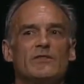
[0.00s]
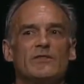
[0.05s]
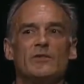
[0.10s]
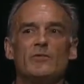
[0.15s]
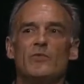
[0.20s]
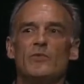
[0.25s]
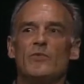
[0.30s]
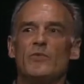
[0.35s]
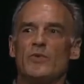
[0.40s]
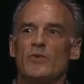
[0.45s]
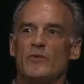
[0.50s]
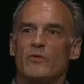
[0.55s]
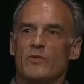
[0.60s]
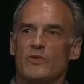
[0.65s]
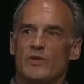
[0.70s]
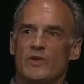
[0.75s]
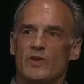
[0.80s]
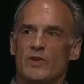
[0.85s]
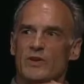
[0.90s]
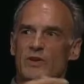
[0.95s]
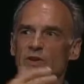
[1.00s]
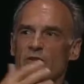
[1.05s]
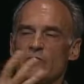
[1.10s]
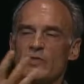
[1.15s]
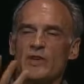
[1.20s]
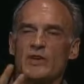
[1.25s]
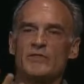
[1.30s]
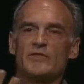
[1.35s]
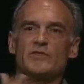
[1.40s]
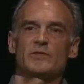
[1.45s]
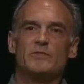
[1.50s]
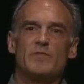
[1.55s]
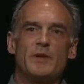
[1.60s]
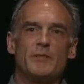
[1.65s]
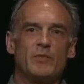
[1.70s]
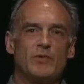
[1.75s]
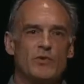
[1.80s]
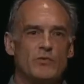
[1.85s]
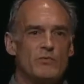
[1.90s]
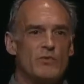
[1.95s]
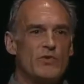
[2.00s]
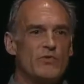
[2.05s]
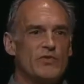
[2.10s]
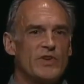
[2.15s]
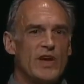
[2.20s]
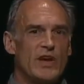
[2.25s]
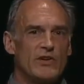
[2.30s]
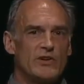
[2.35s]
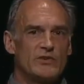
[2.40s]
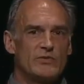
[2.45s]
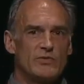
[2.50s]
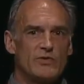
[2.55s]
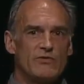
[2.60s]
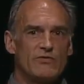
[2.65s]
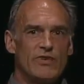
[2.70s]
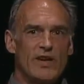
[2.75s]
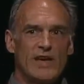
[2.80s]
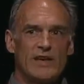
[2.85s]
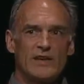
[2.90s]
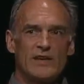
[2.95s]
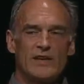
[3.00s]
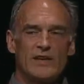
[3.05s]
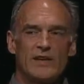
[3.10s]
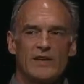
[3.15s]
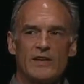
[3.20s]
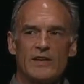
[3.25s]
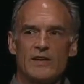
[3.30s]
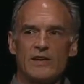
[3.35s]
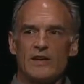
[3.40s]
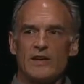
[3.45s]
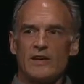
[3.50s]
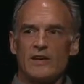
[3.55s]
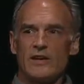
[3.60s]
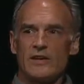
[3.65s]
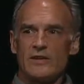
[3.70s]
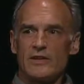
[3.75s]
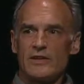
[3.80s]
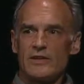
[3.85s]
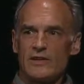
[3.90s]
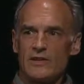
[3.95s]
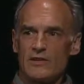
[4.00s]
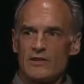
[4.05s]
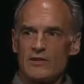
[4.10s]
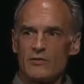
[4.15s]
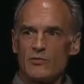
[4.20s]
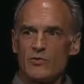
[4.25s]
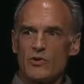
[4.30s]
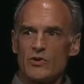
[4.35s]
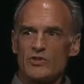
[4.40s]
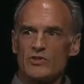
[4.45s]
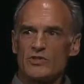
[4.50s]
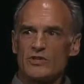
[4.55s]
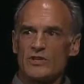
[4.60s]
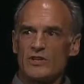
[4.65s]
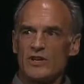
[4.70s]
I mean, you think of some people who move down into a valley and they clear the bush,